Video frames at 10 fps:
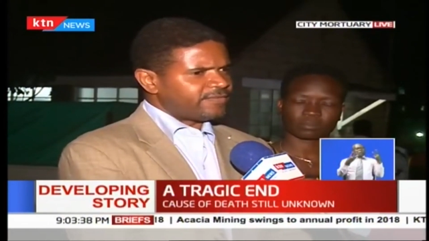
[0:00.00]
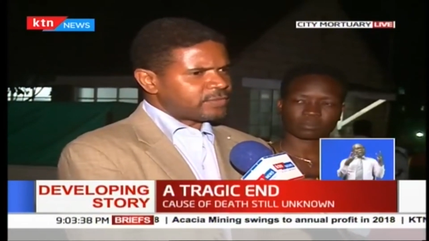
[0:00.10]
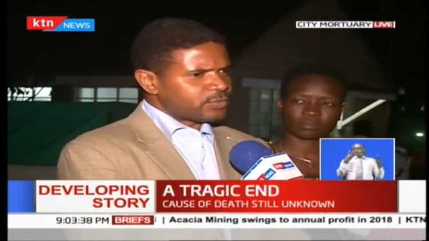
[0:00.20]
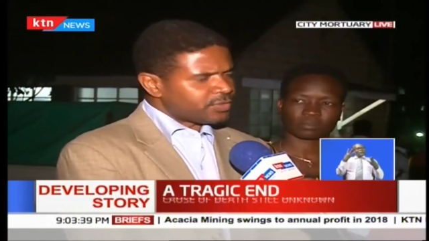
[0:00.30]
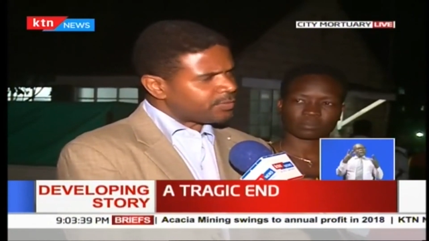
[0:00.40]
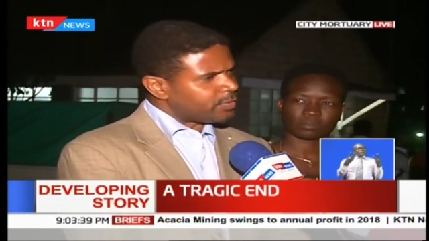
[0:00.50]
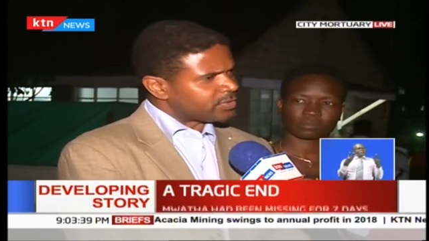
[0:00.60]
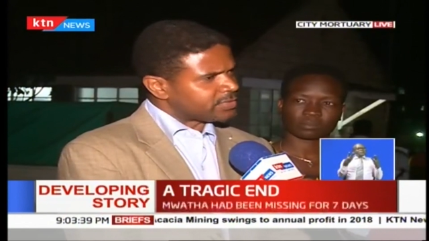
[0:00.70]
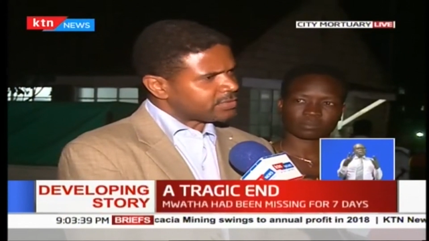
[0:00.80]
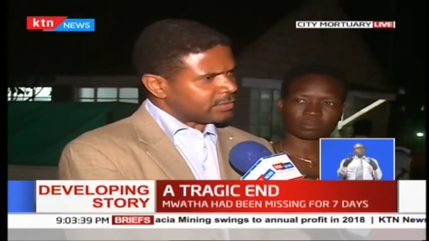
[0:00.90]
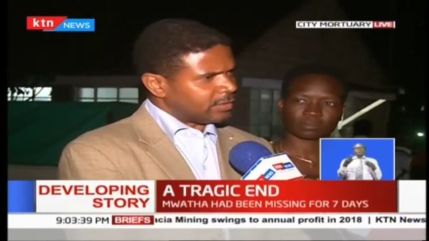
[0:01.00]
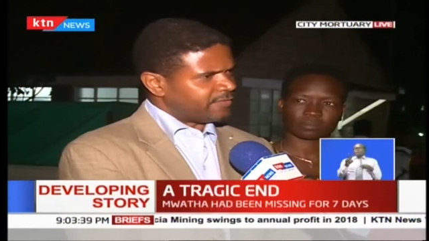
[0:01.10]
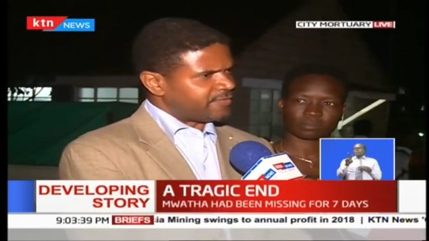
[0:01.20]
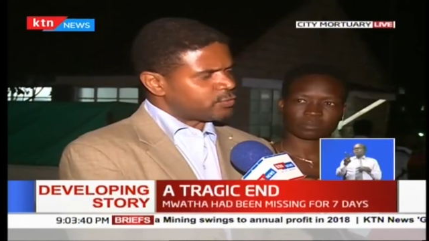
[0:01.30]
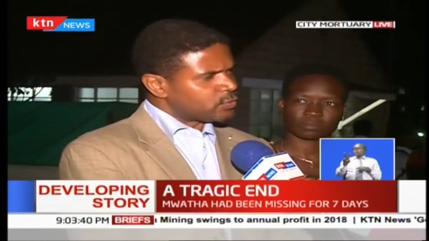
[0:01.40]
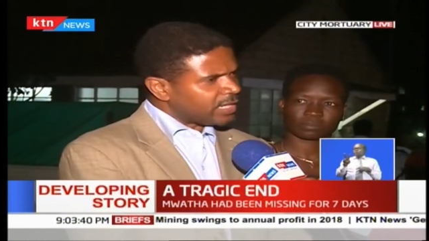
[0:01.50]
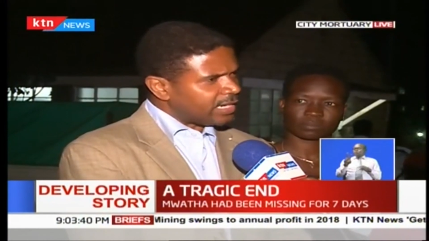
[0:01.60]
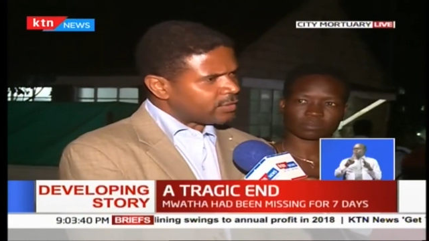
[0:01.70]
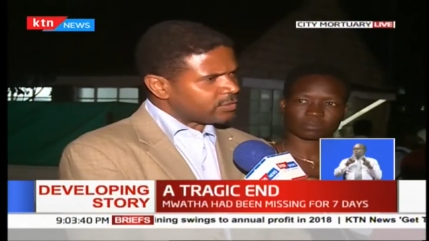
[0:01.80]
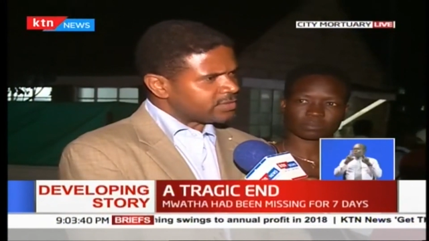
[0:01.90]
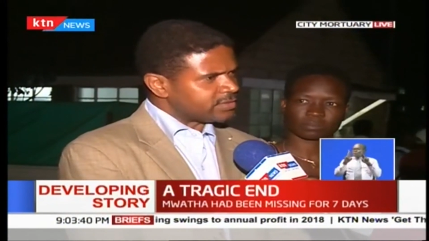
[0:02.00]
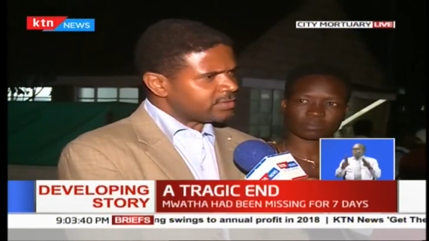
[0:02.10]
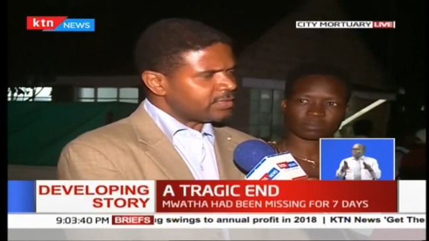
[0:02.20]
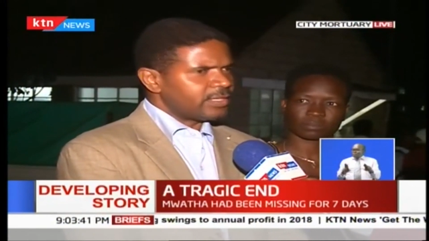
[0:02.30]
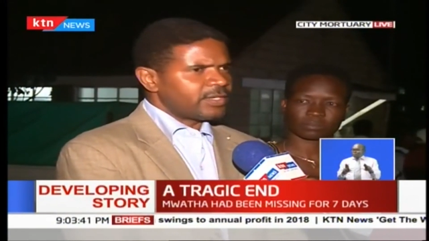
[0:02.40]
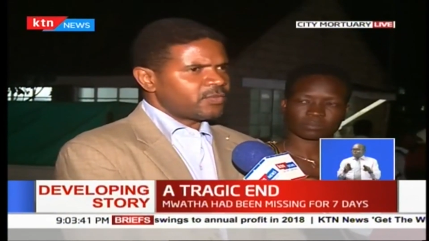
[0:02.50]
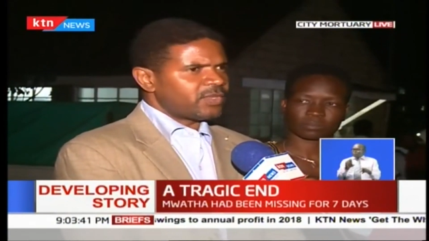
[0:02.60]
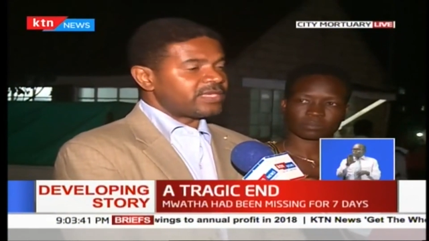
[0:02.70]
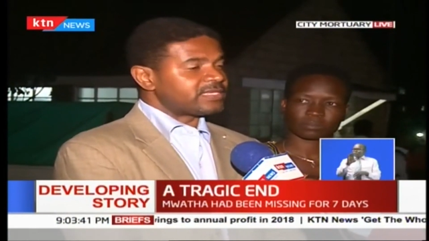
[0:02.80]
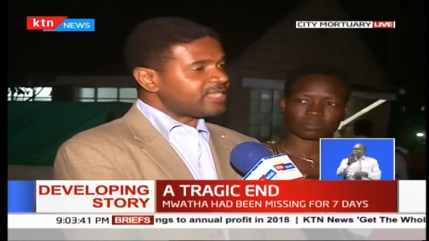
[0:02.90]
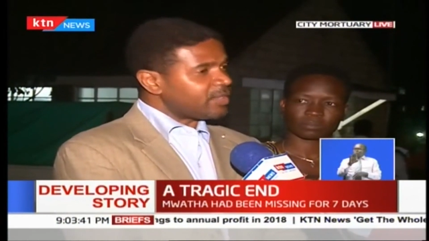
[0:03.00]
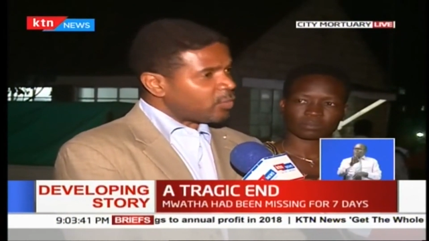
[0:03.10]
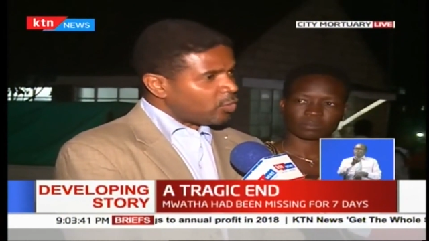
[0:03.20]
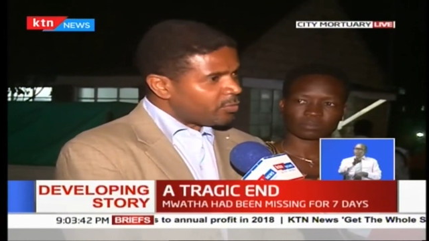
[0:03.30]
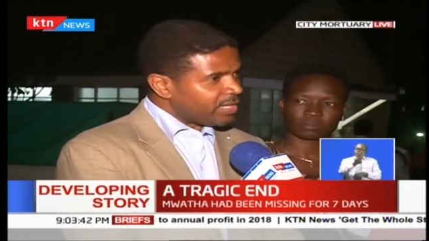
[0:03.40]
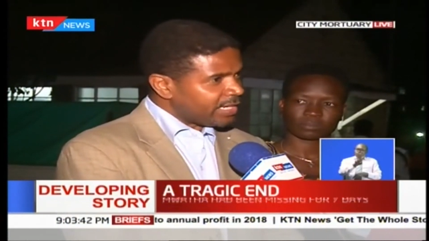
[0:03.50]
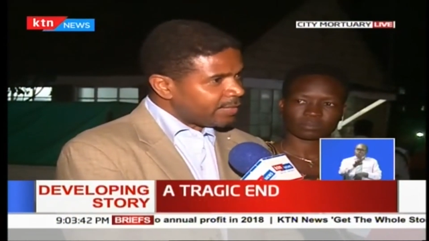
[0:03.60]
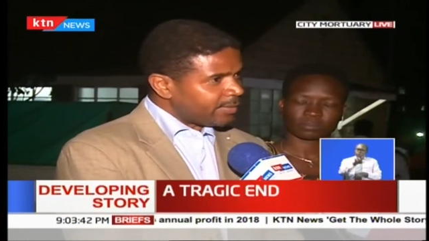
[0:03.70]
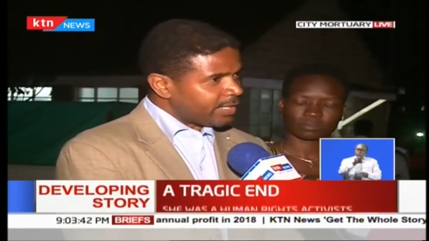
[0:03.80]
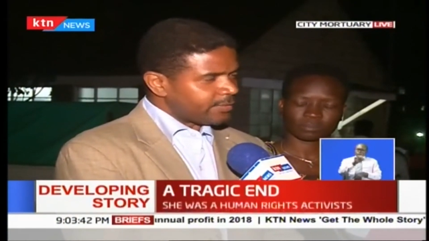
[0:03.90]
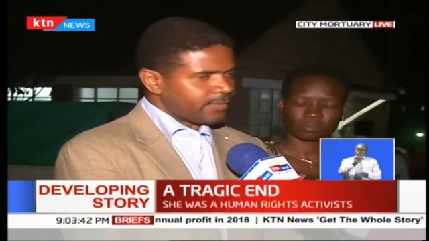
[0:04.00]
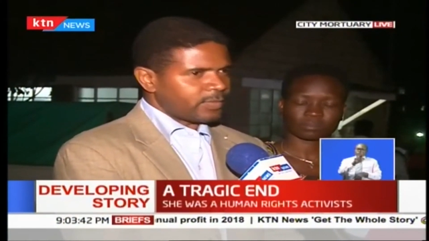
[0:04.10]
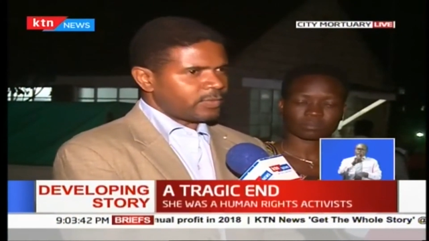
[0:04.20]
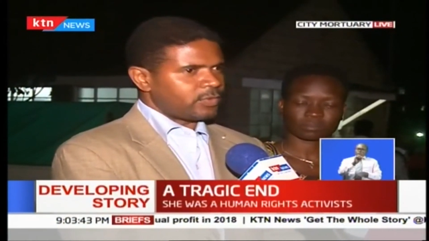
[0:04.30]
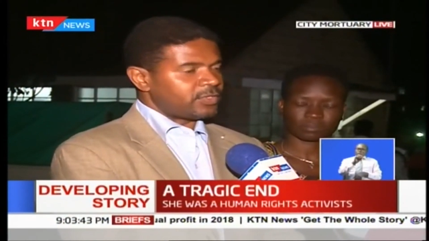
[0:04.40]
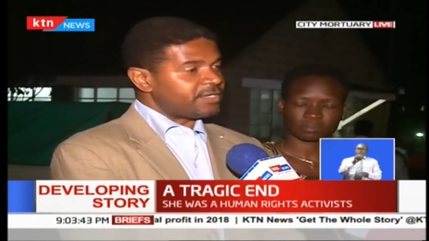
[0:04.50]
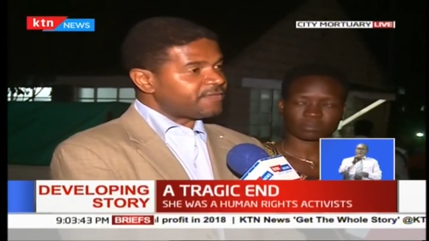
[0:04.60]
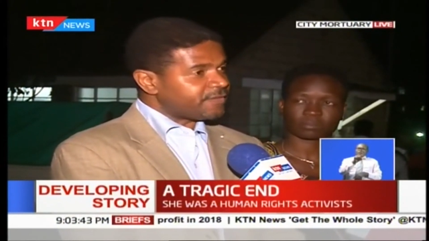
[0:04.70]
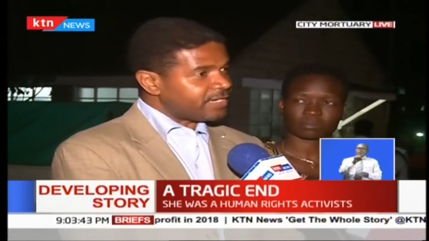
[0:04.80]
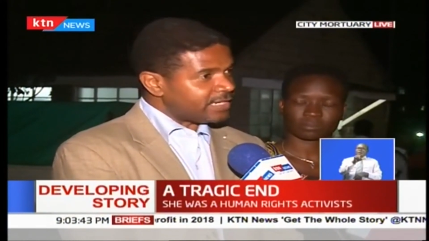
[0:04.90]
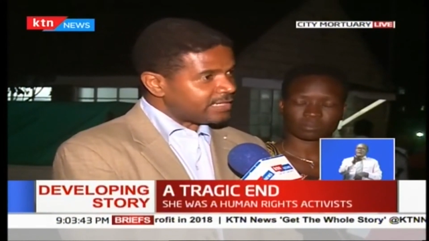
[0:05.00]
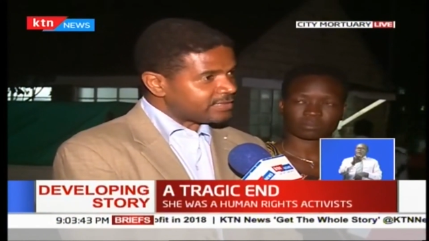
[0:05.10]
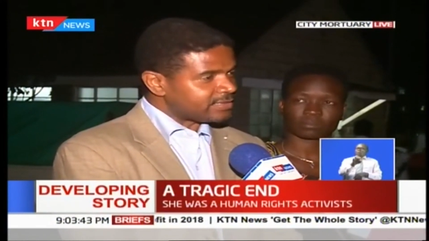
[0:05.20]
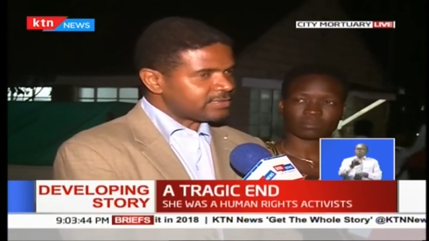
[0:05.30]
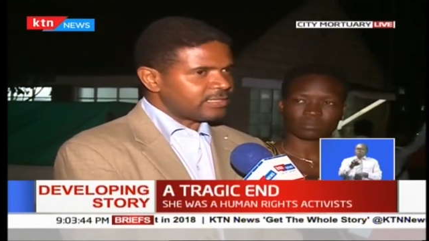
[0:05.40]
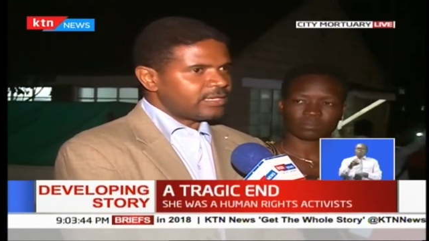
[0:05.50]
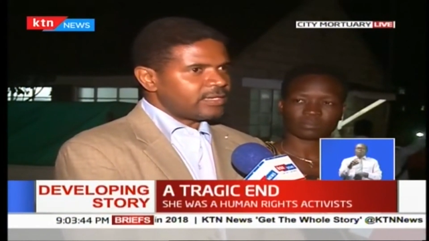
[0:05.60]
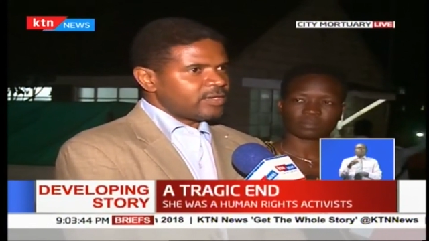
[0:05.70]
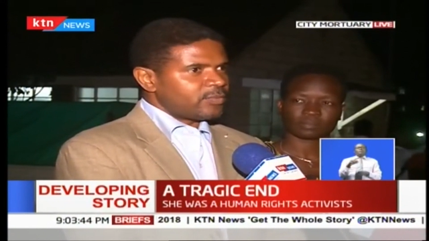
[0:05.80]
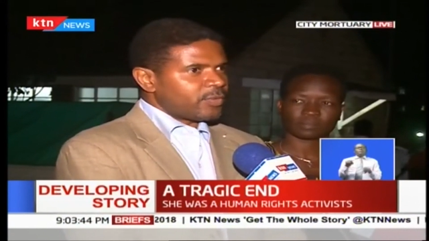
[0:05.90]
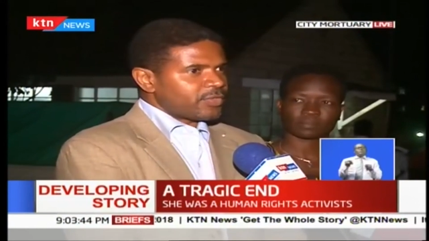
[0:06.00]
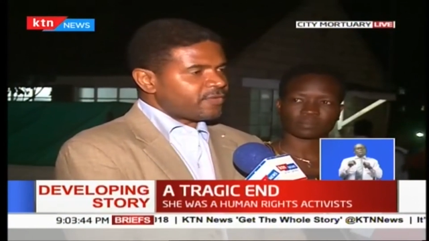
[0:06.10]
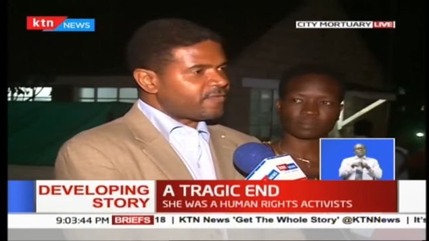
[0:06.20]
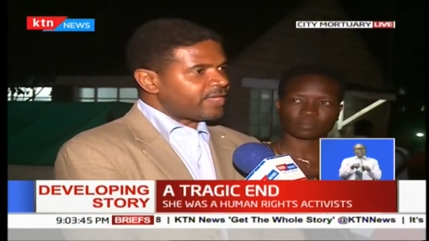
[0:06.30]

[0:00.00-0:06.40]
Speaker 1: You know, we have two reports of two Caros with the same OB number on different dates,